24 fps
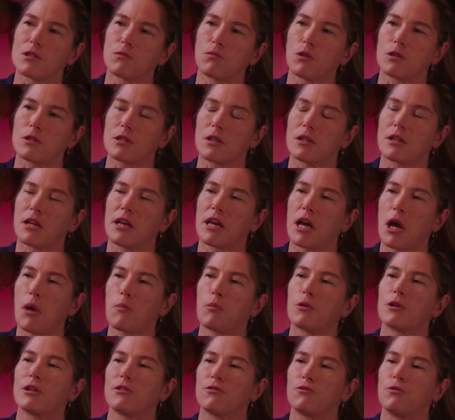of what's going to
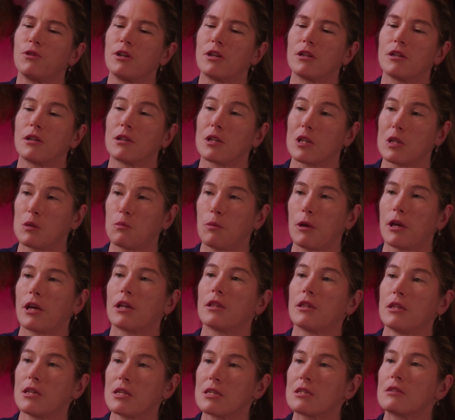happen if we can
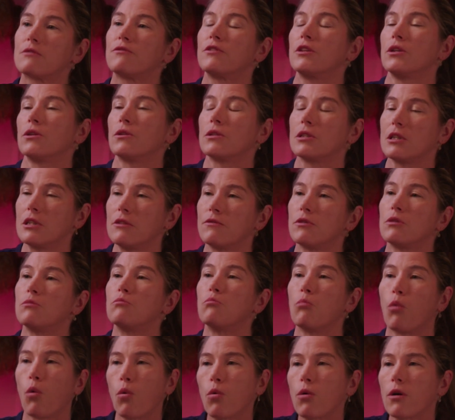expand this field even
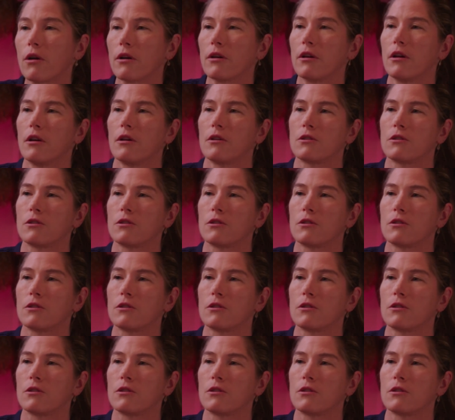more.